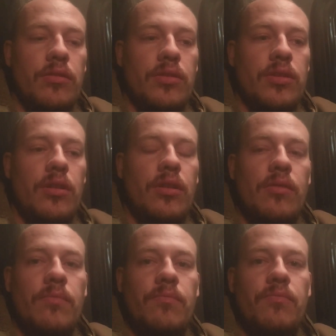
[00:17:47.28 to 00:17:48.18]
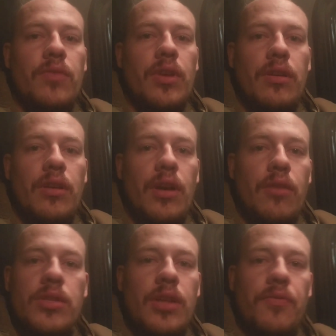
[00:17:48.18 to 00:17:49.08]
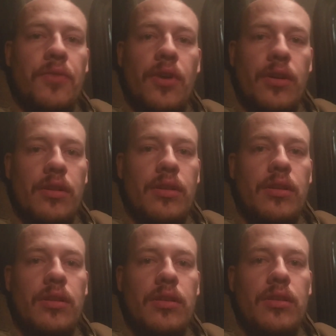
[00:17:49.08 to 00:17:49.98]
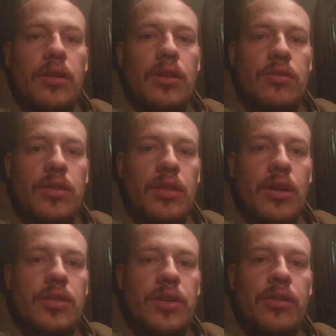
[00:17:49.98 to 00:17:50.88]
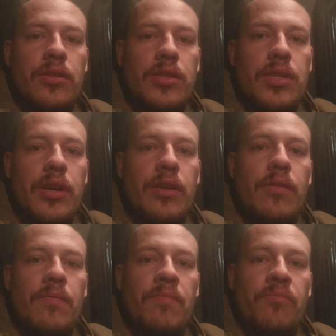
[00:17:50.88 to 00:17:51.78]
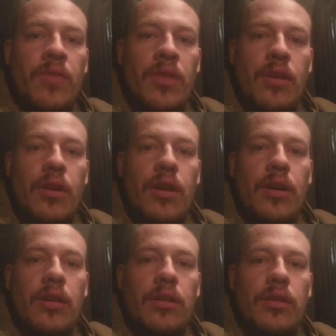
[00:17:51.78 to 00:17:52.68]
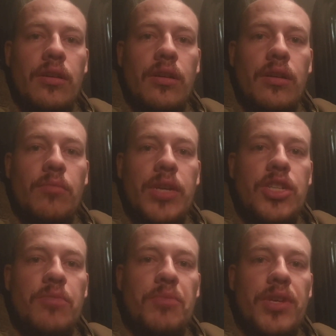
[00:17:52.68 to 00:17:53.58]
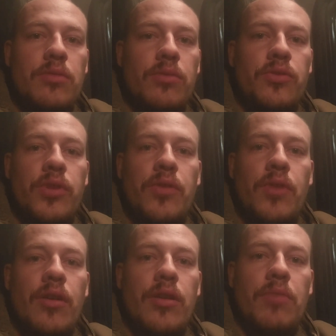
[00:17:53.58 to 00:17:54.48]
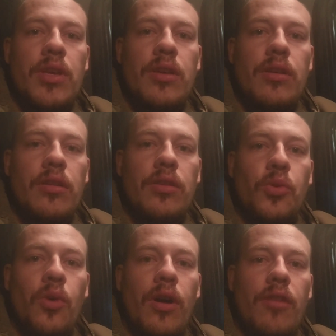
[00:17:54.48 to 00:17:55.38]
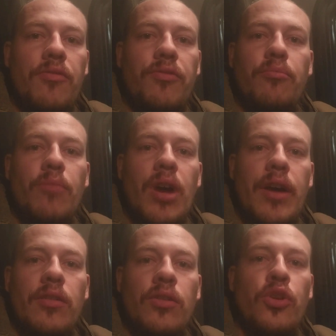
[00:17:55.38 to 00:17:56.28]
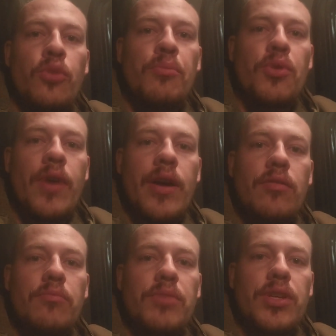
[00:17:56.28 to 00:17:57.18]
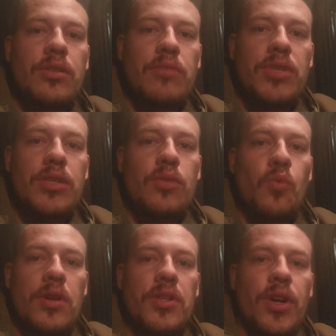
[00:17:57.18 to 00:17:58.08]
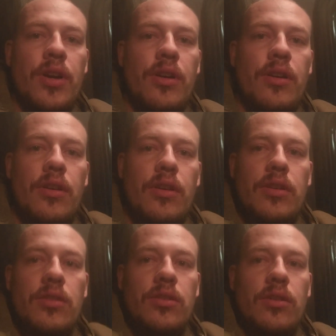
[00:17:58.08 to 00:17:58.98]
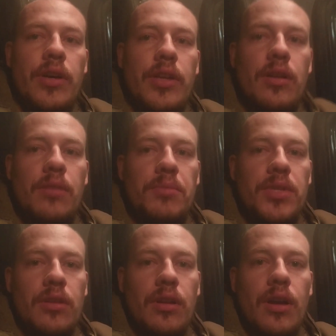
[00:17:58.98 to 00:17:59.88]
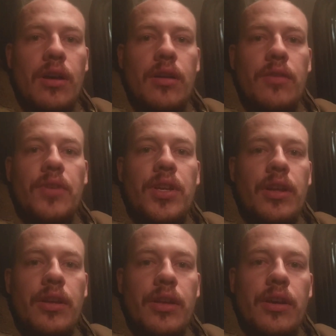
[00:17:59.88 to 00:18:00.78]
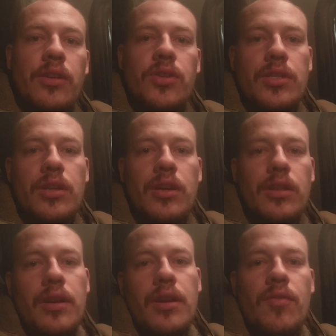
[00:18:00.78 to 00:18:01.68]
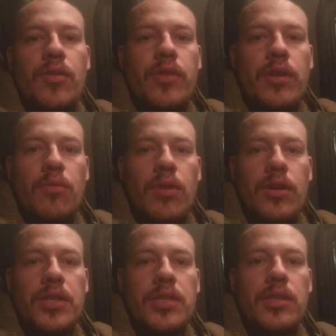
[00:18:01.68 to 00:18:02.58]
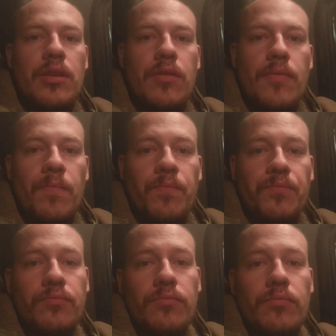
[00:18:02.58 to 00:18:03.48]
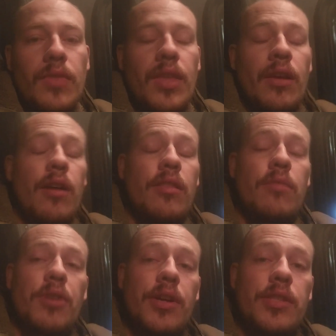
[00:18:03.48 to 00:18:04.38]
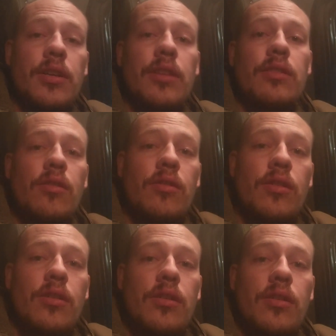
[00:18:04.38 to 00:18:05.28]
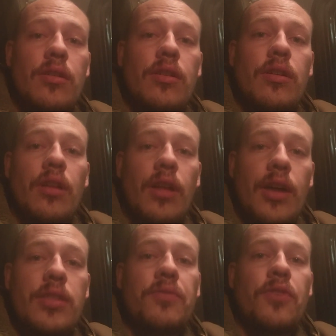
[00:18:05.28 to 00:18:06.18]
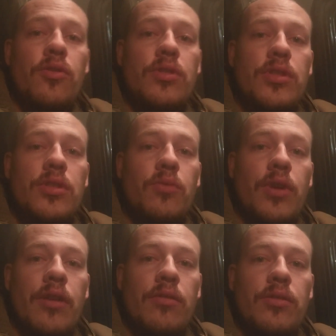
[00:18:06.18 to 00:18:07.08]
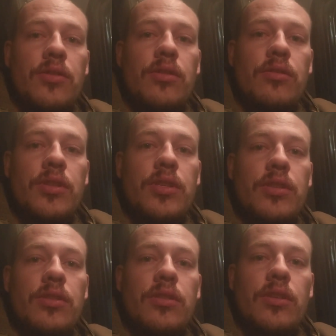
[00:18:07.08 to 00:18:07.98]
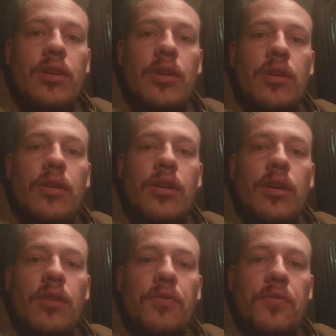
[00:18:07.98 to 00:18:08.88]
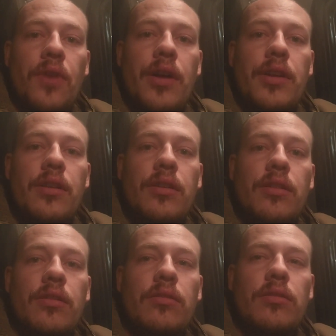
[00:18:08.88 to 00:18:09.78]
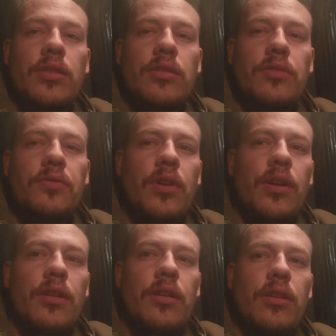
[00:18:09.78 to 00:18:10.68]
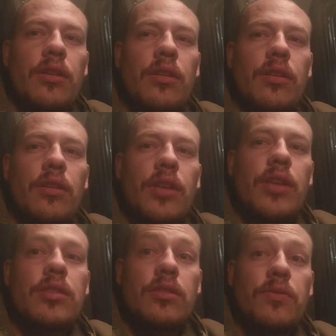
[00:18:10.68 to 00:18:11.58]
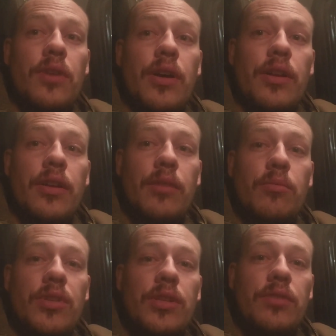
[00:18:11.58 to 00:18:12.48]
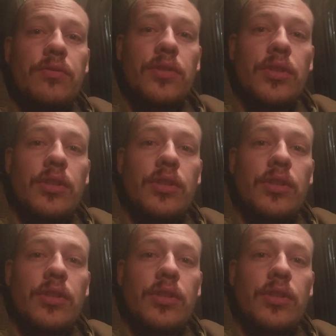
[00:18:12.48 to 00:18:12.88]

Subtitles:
So it was not fun. There's lots of hills there, and my GPS was rerouting me a 12-mile loop around because I missed one turn. So I ended up seeing a lot Connecticut countryside that I never really wanted to see. On the bright side though, lots of folks were out. You know, this is Friday. Is it Friday? Yes, it's Friday, I believe.